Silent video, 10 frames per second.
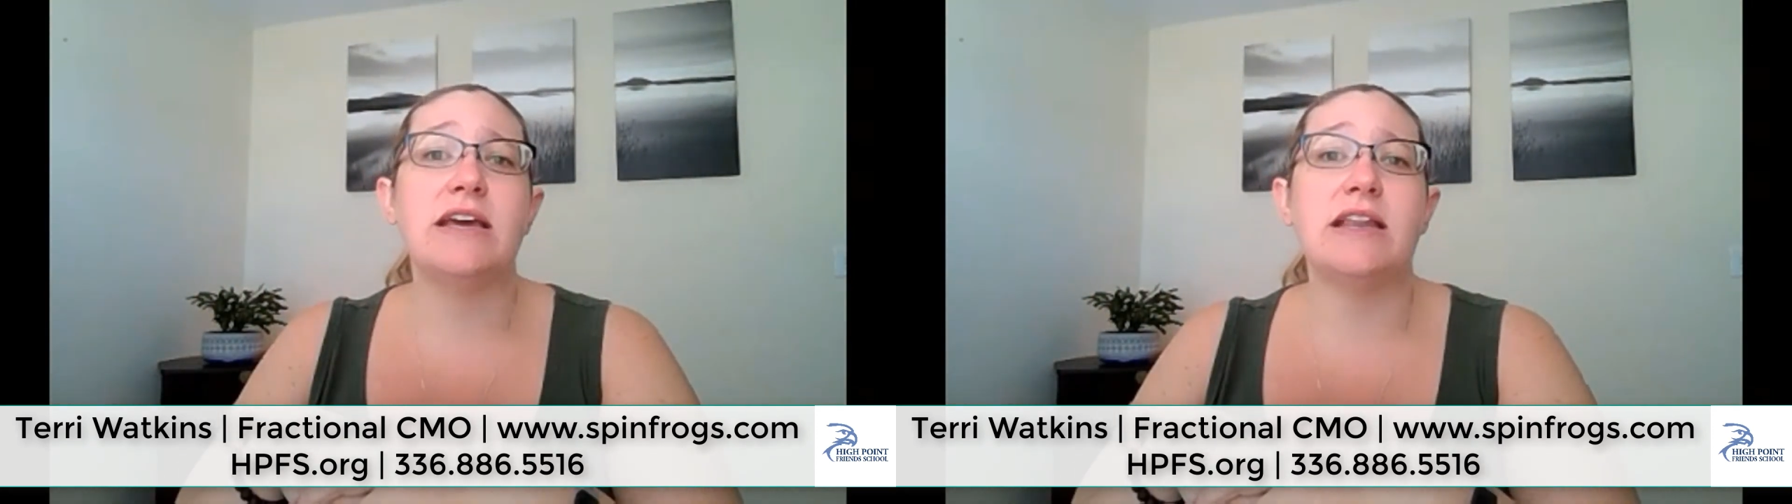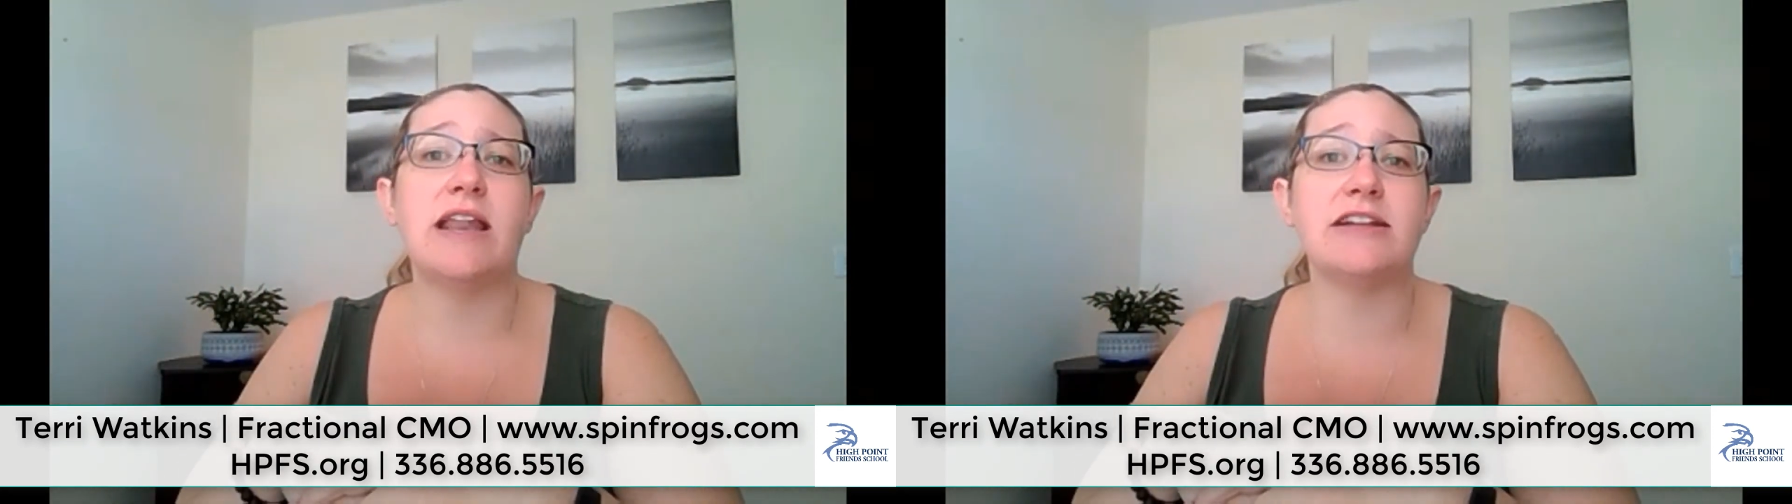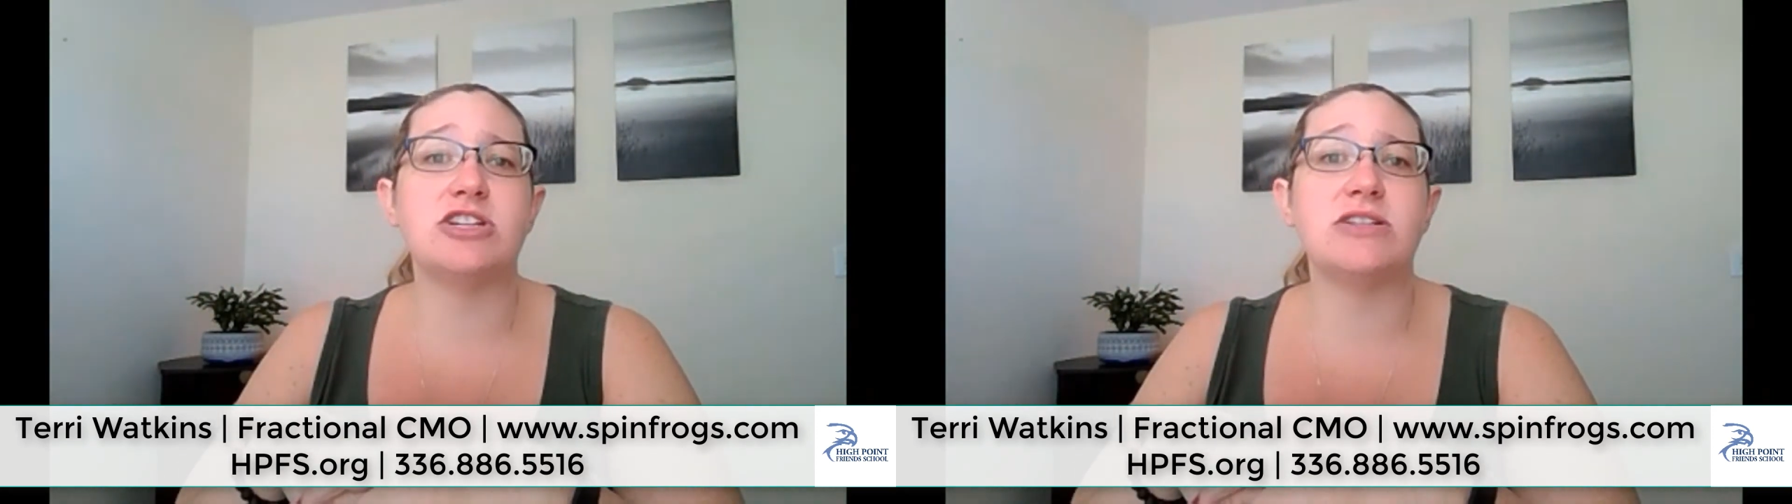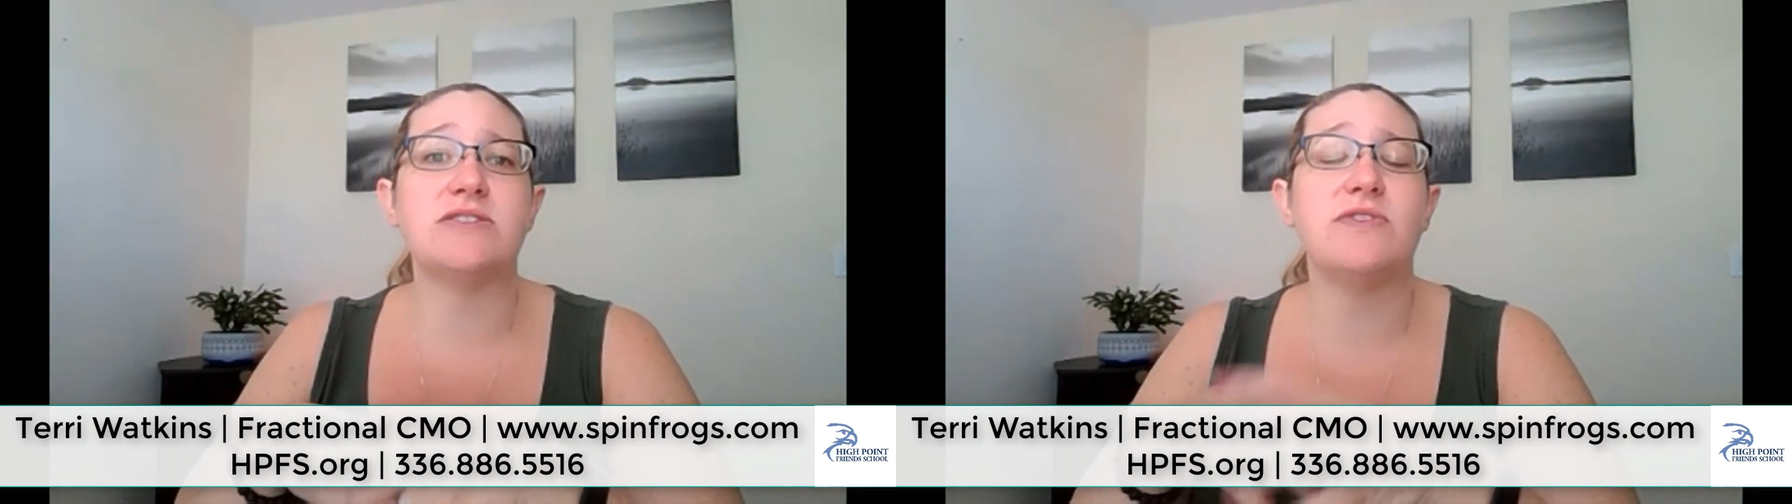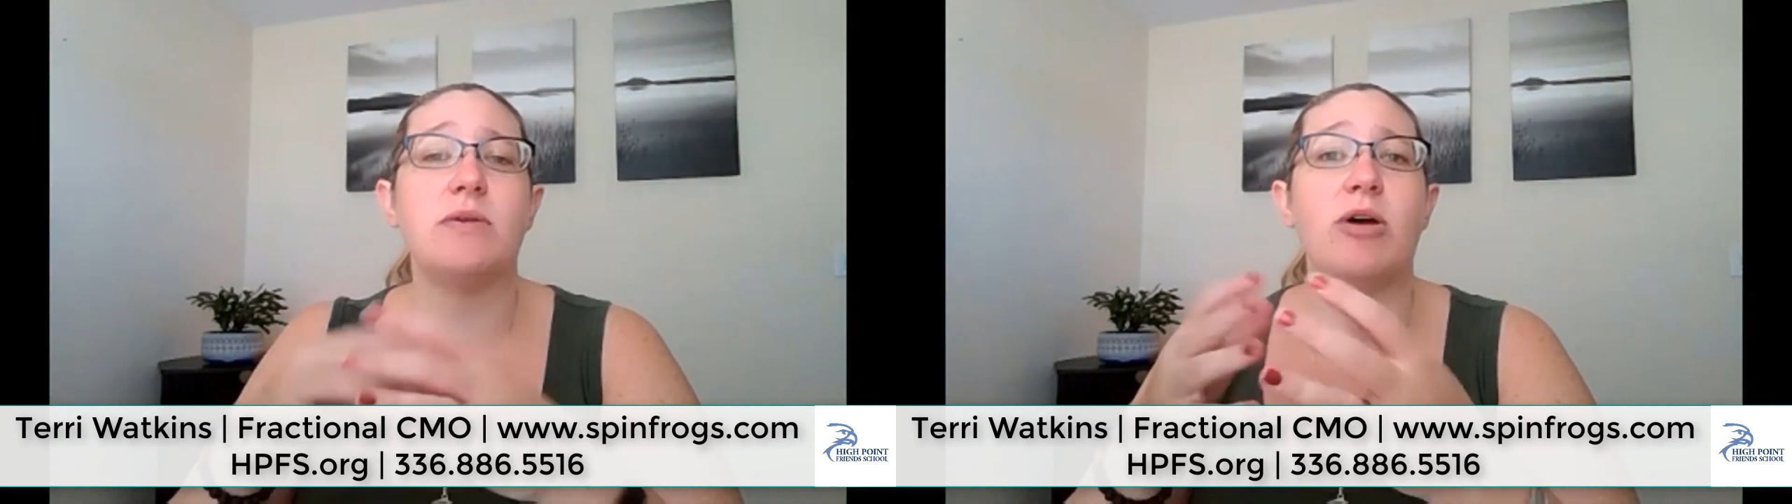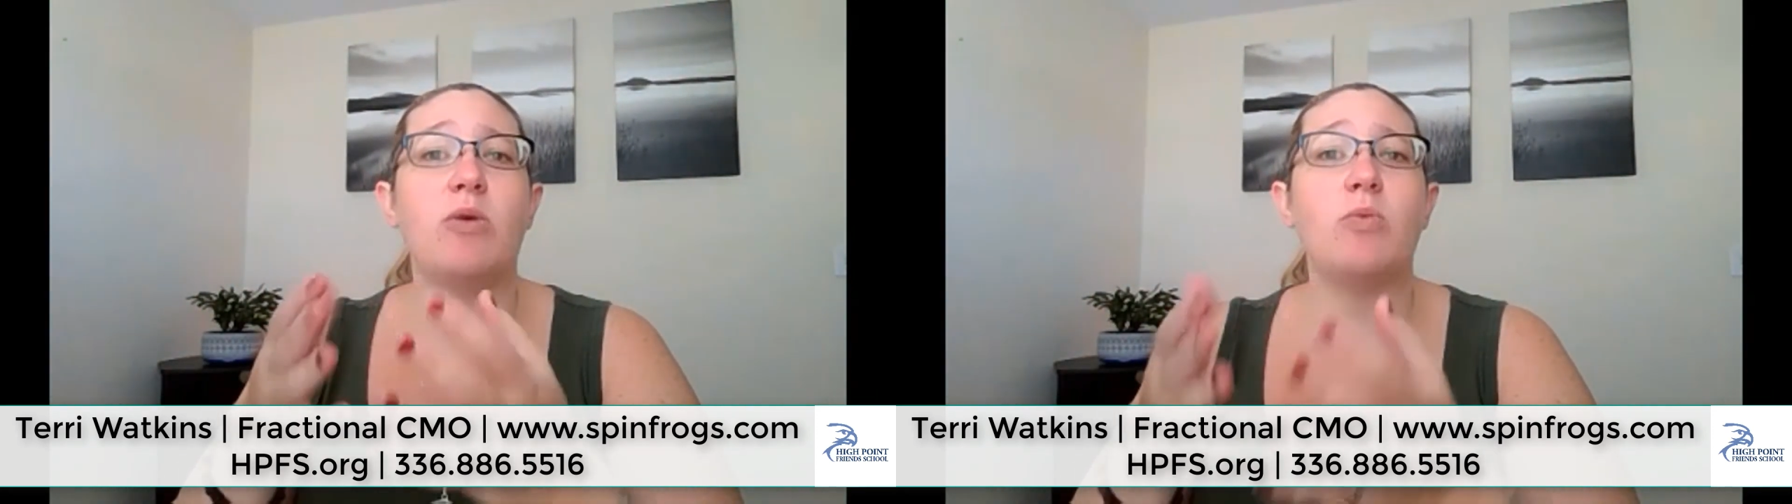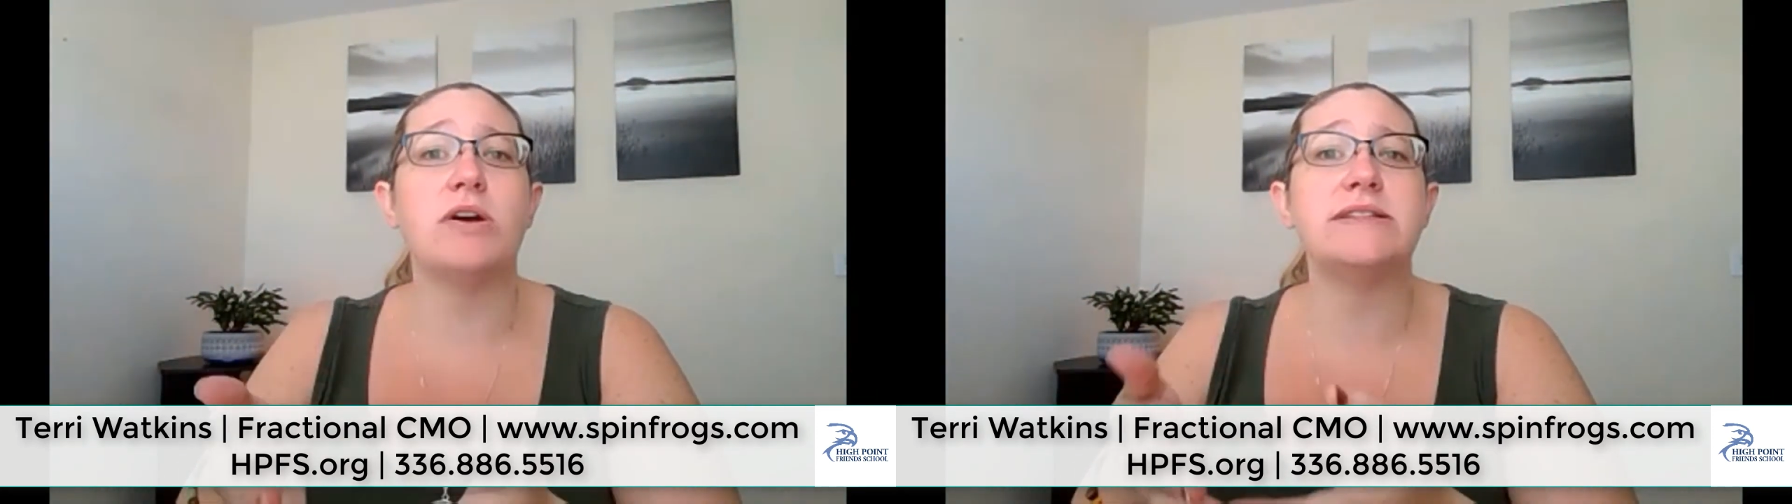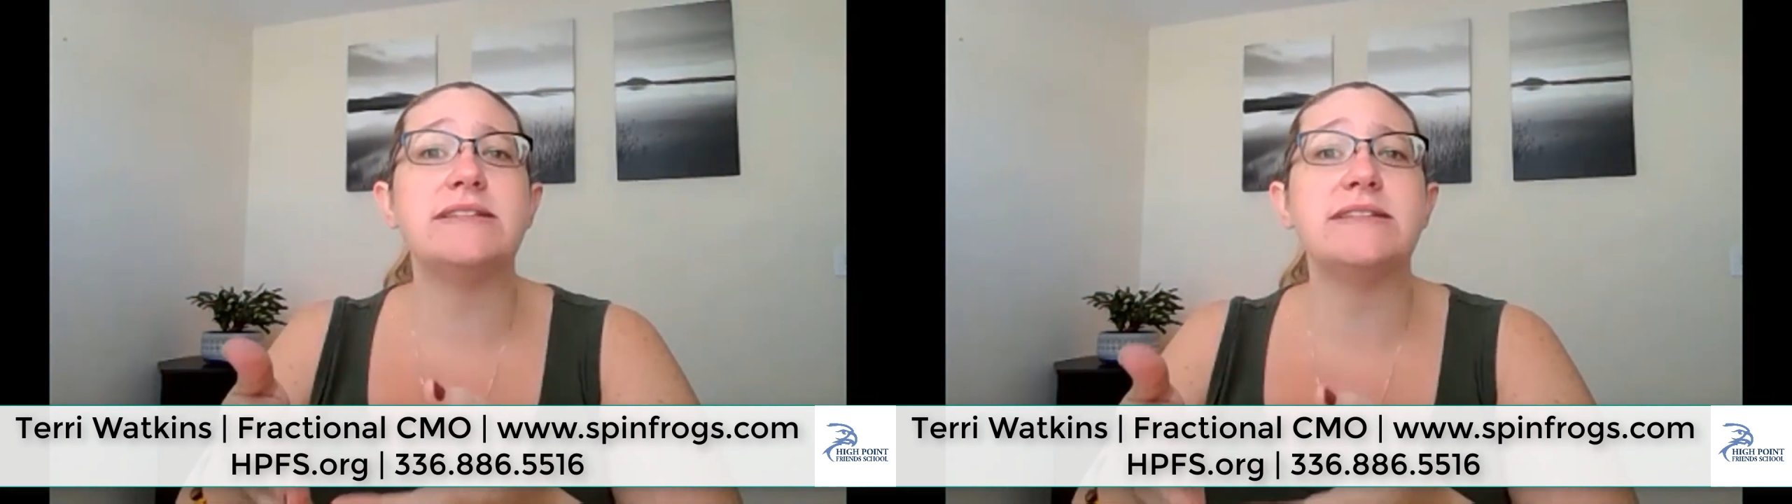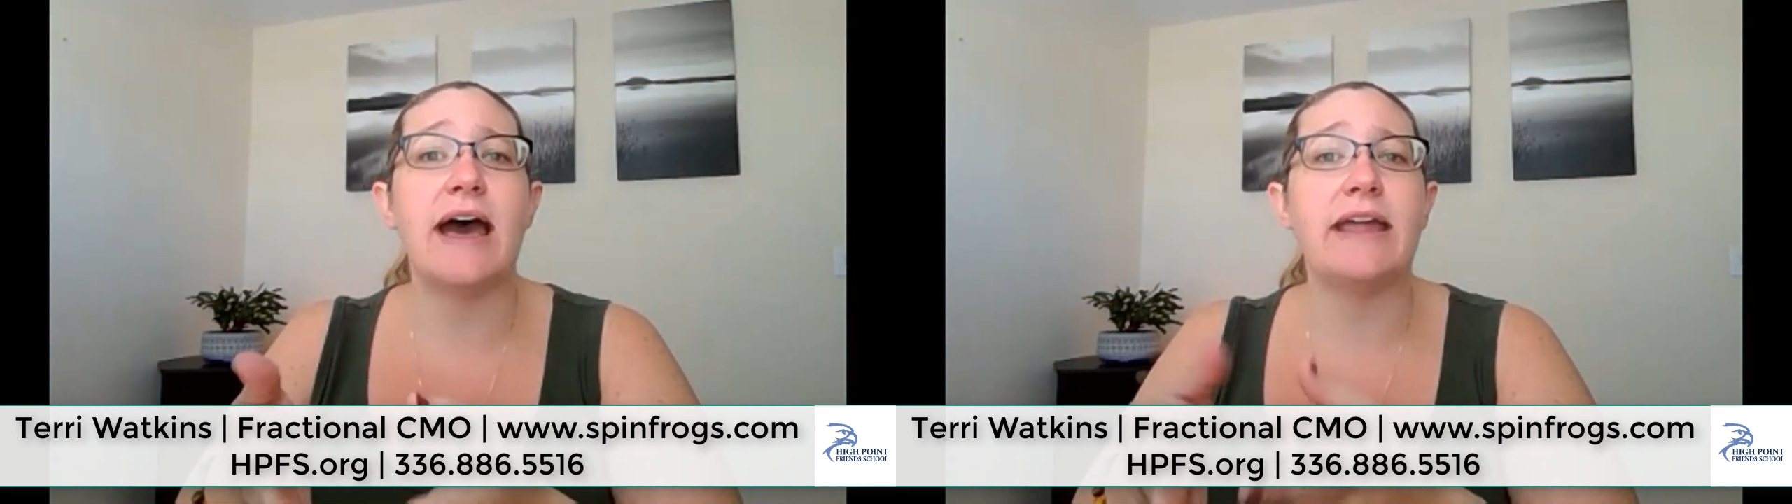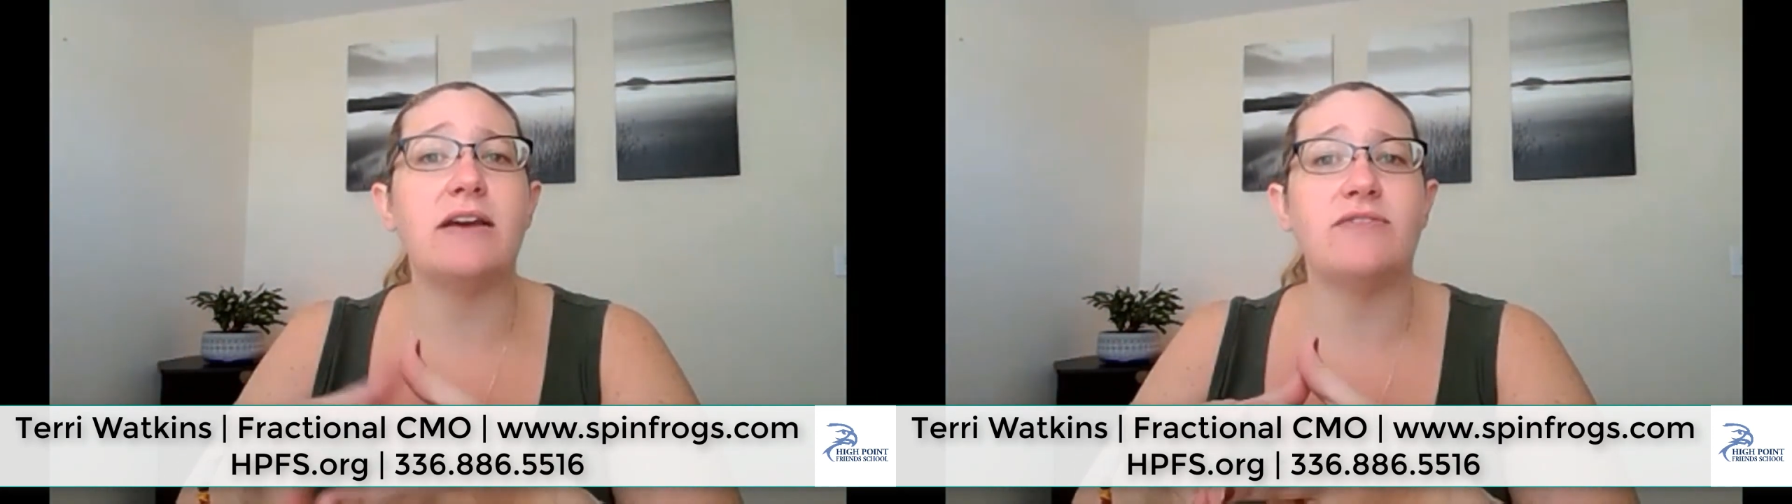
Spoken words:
not just from one side